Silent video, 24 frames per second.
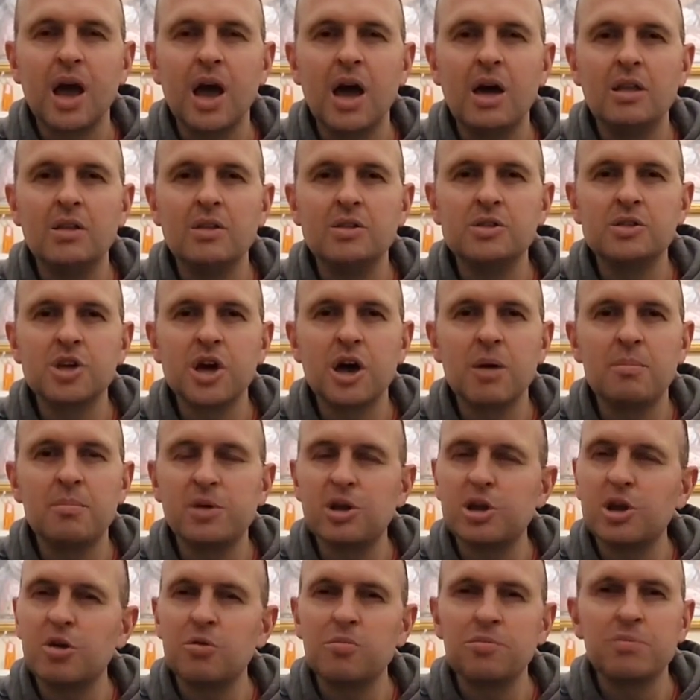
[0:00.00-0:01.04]
And,
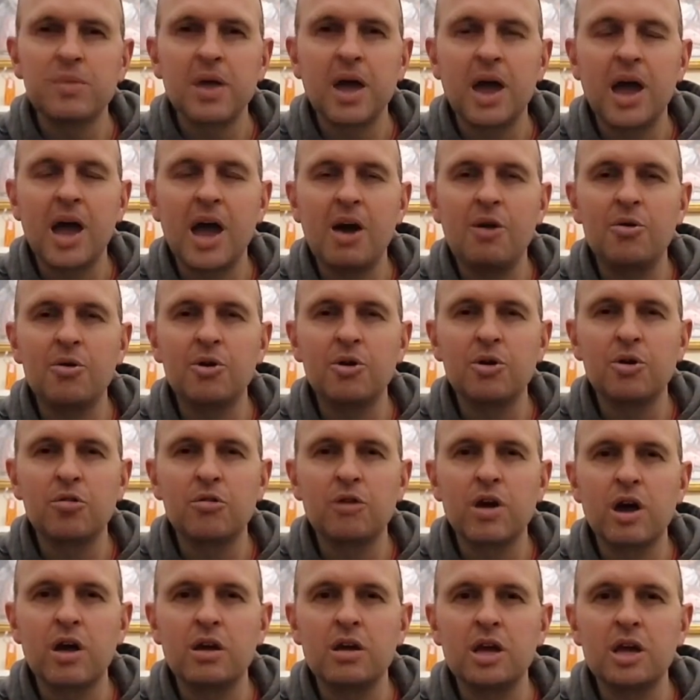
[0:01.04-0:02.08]
you know, how
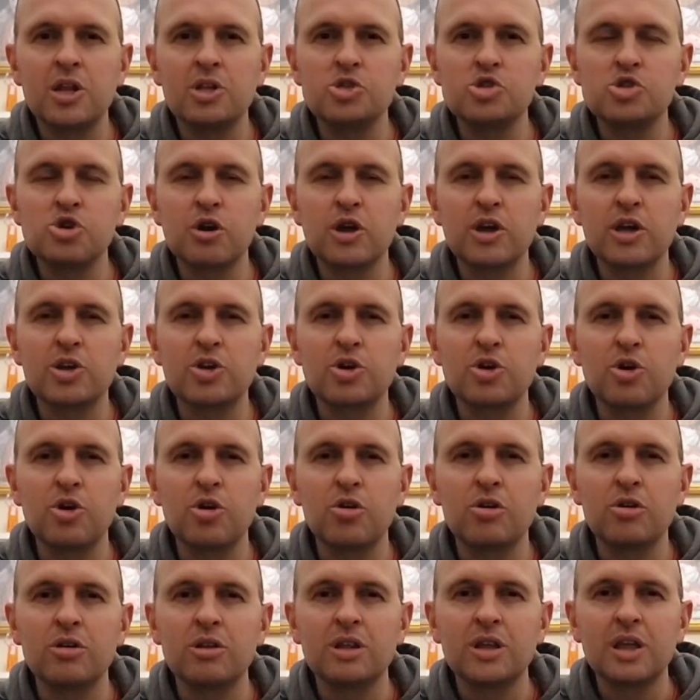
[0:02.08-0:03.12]
you're enjoying
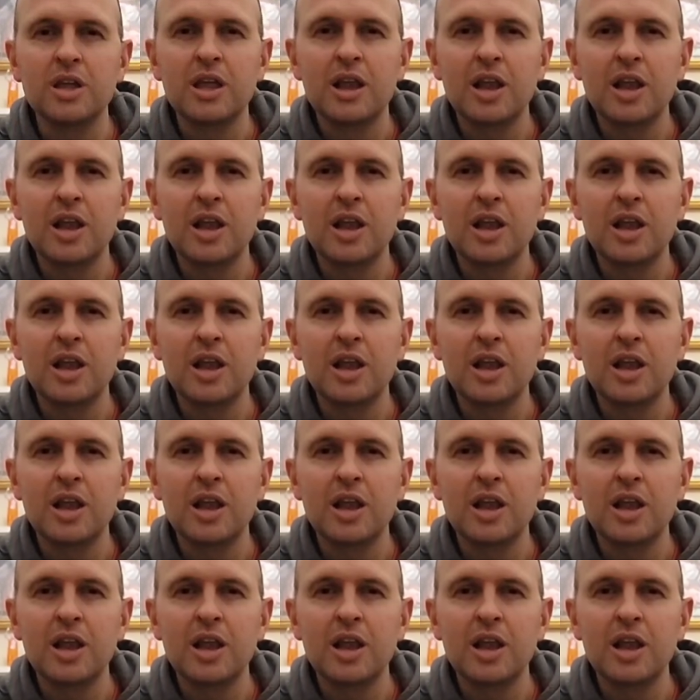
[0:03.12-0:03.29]
your